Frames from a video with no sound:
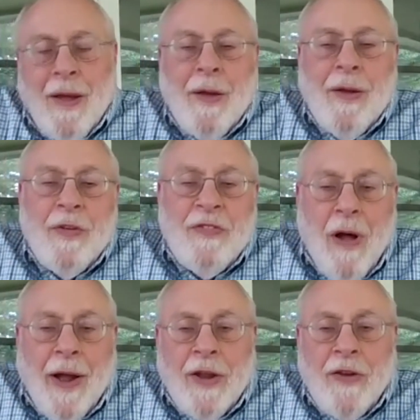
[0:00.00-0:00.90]
was
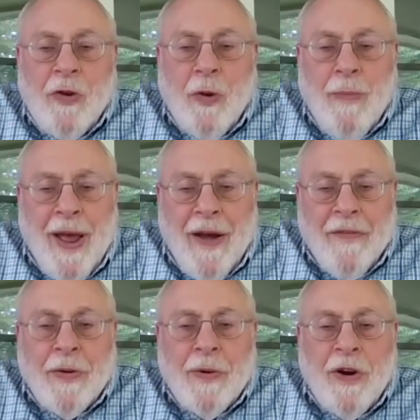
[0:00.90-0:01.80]
talking to him
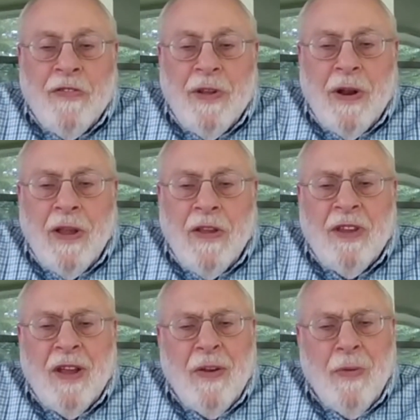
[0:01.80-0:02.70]
afterwards, and he
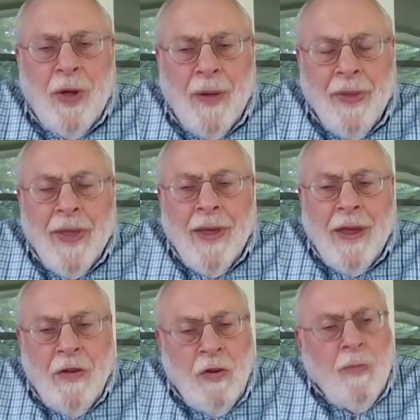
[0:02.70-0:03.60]
said, well,
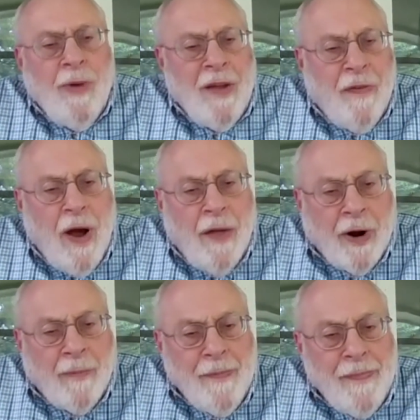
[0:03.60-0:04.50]
he knew my
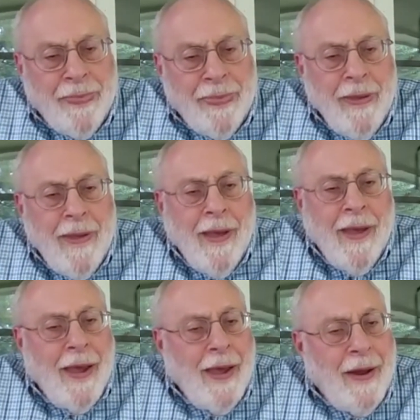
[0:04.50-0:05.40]
father,
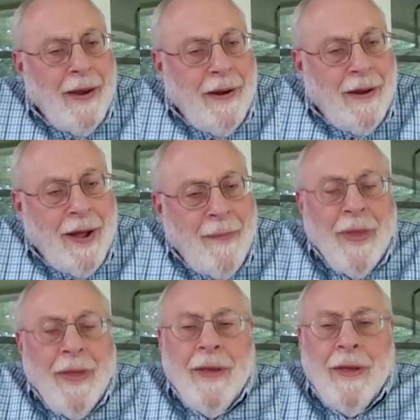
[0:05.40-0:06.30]
and
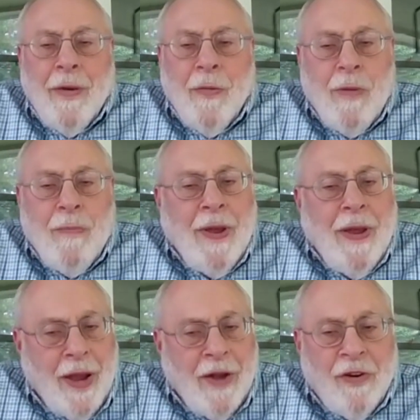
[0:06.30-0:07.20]
he would
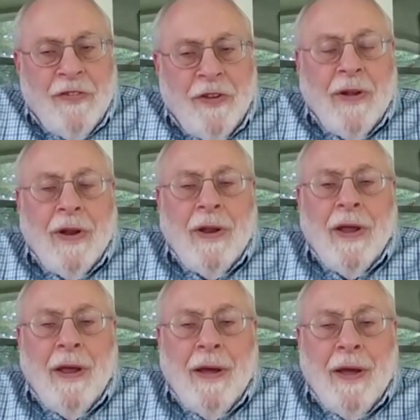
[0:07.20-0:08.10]
be interested
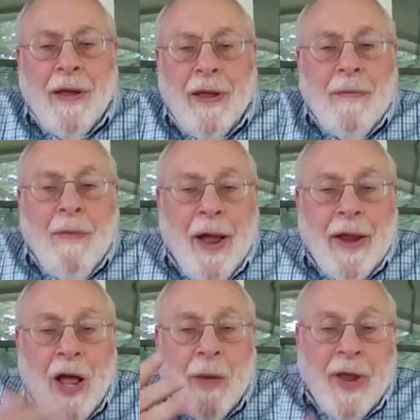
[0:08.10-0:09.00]
in
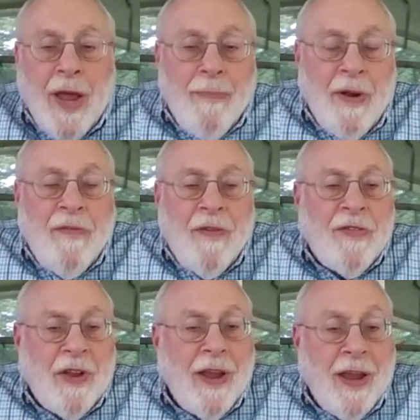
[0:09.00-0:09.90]
my coming up and
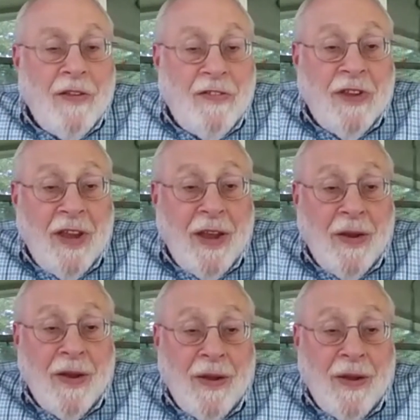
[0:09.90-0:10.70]
visiting and seeing